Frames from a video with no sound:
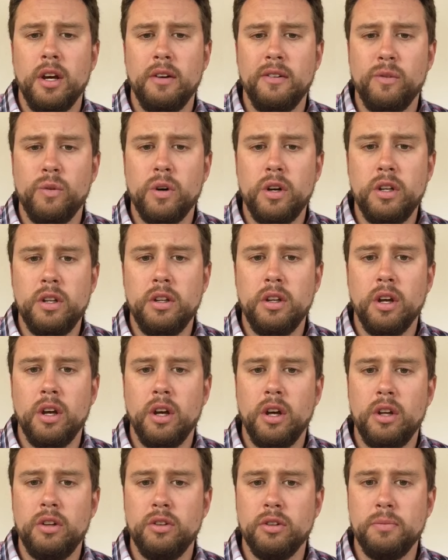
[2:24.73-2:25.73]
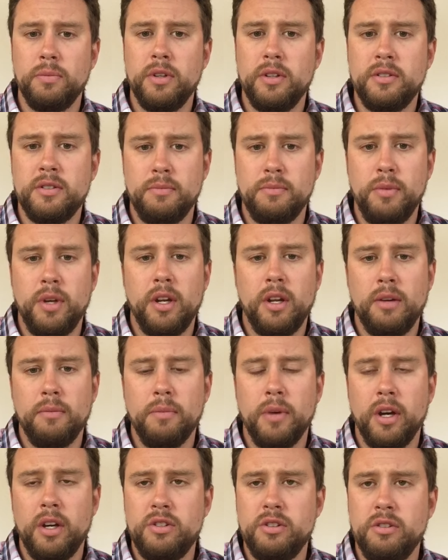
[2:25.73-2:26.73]
of what uh, you'll be
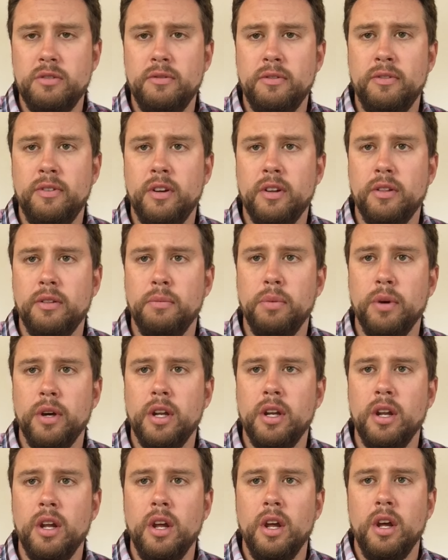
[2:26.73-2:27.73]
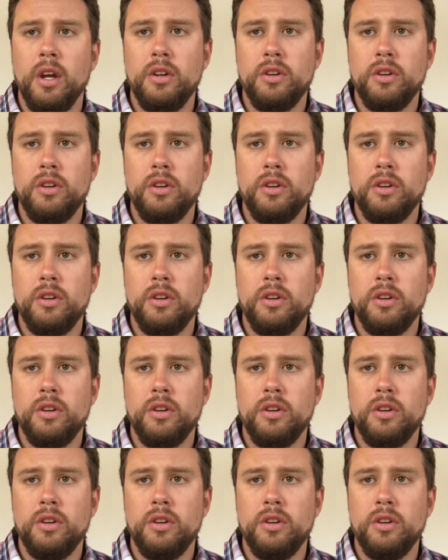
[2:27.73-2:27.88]
submitting by June 5th, but